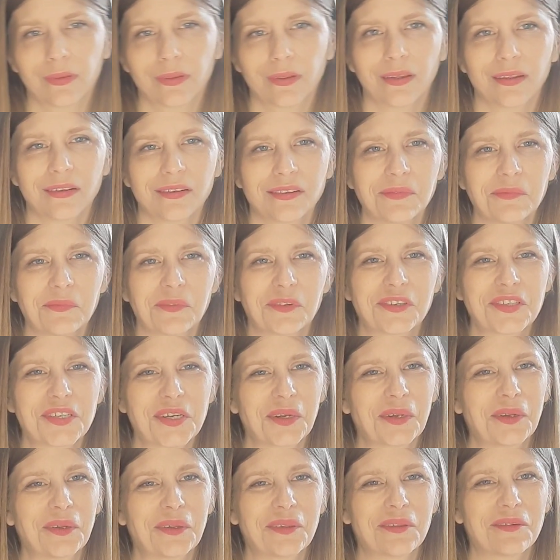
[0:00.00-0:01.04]
I didn't want to show
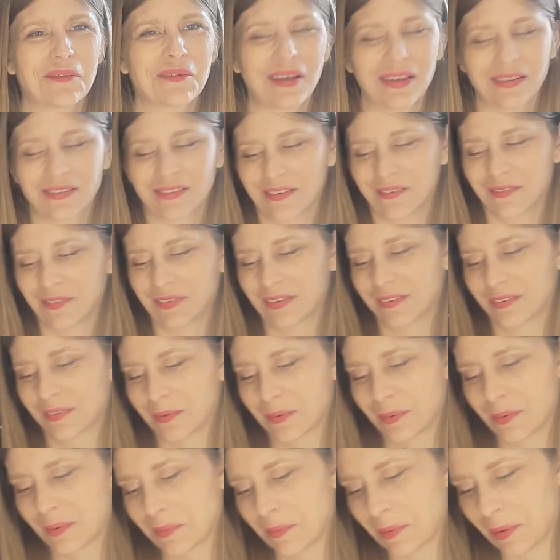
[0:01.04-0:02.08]
you the rest of it, so
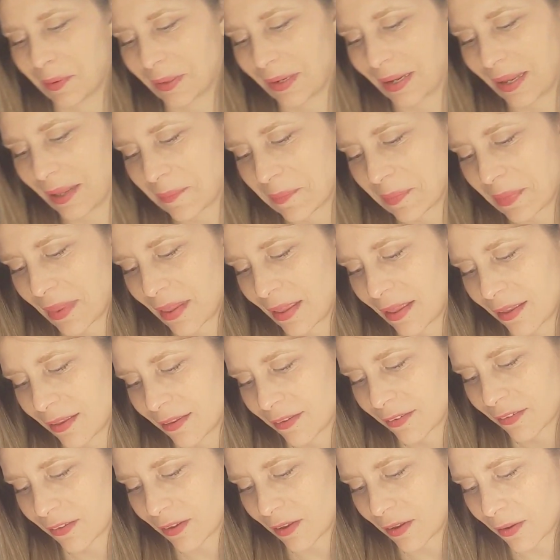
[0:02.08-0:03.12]
I won't yet.
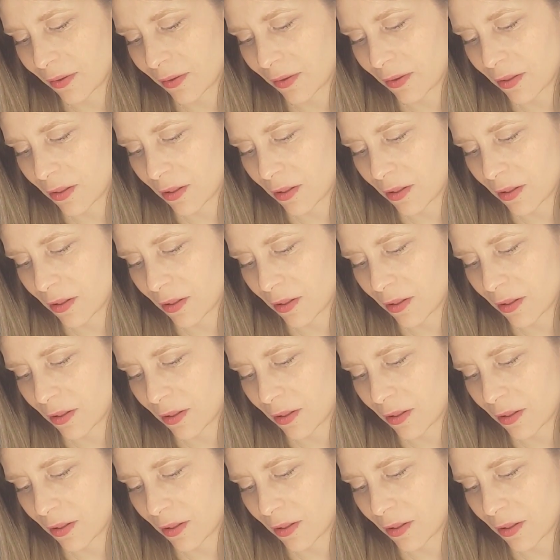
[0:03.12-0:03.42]
So